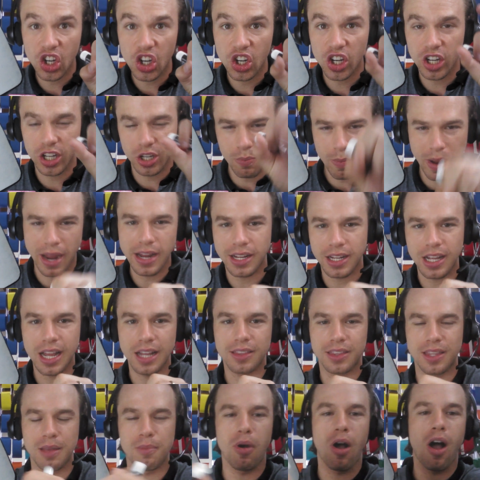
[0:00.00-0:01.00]
you might
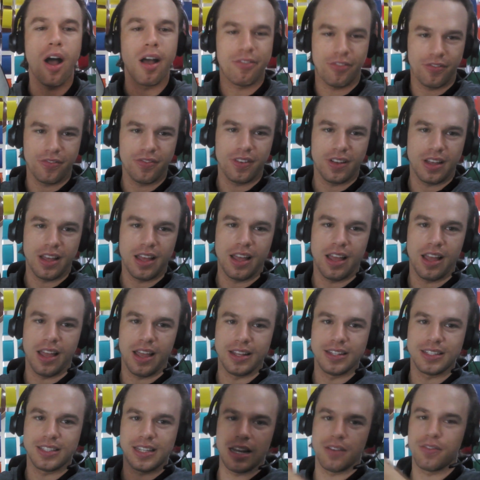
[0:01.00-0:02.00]
cut them off
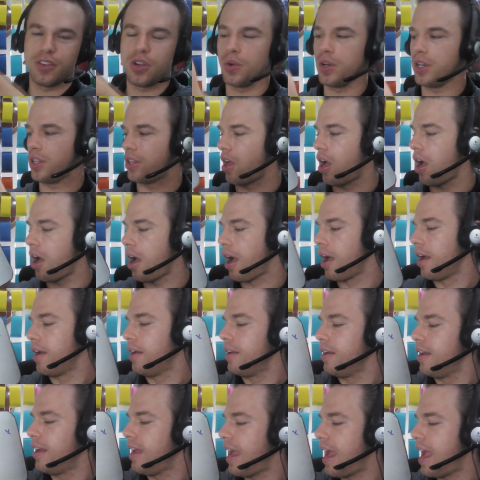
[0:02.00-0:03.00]
instead of going to the ah.
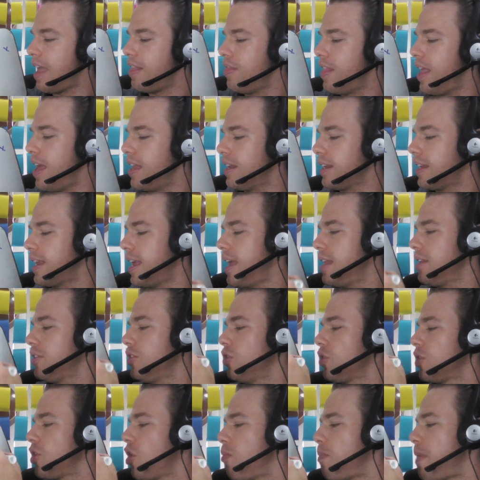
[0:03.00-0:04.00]
And then again,
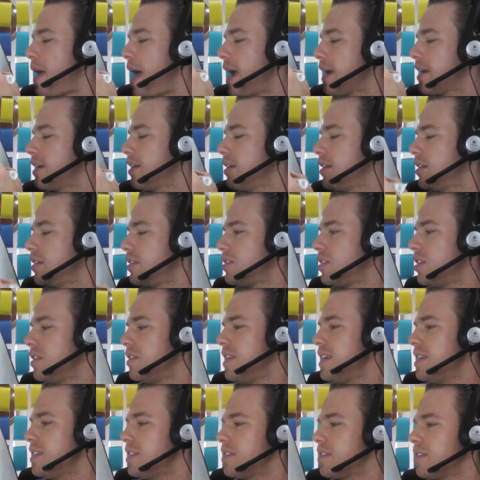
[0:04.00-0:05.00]
you'll go back to
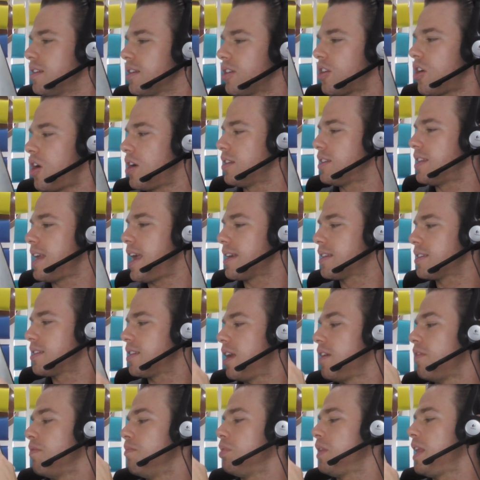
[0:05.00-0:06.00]
this
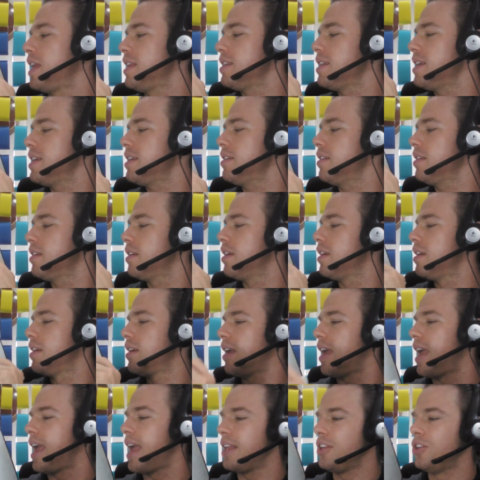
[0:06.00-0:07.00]
context of blending,
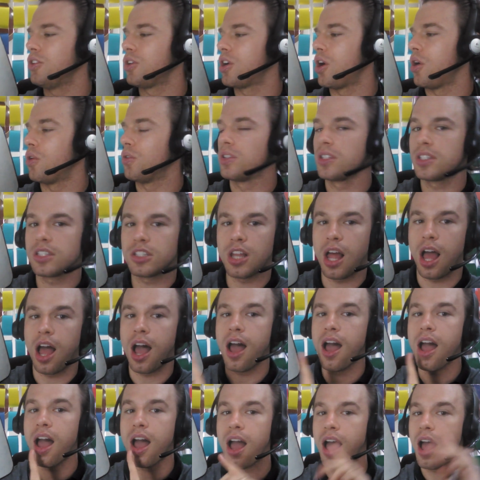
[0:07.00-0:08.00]
and you'll go sta,